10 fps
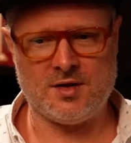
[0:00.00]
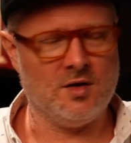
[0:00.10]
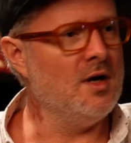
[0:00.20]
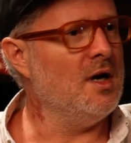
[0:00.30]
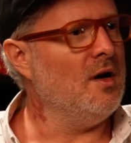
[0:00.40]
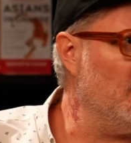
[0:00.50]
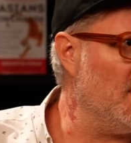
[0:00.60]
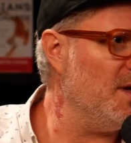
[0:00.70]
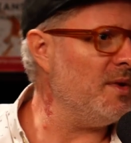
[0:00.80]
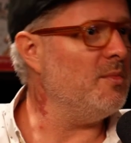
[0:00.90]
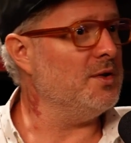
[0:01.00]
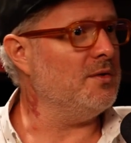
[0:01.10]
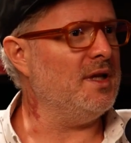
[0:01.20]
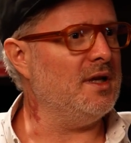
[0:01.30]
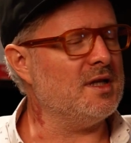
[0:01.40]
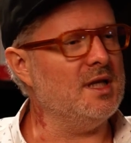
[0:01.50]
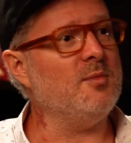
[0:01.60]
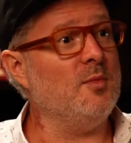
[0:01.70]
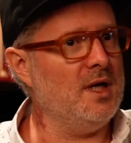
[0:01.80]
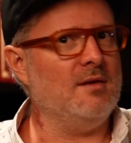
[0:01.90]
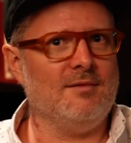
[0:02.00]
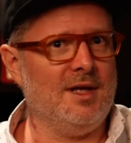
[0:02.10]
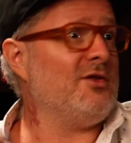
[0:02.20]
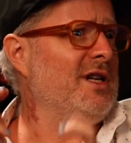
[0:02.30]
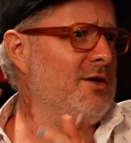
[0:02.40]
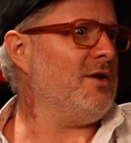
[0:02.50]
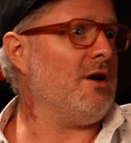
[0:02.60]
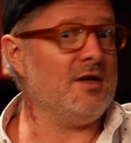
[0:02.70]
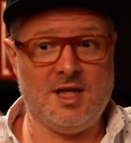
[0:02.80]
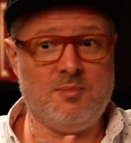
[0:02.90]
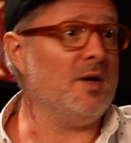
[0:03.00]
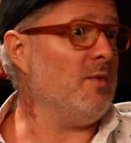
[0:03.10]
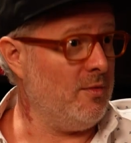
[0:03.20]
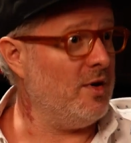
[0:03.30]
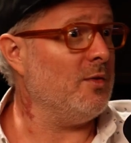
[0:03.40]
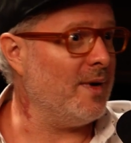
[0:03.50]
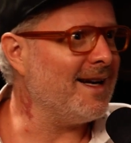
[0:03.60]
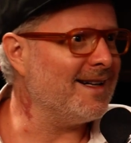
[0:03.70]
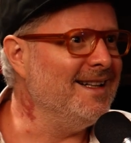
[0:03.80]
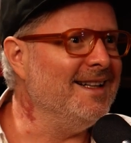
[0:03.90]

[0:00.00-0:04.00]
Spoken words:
So what other people do in their sleep, we literally do in our sleep, but when we're awake.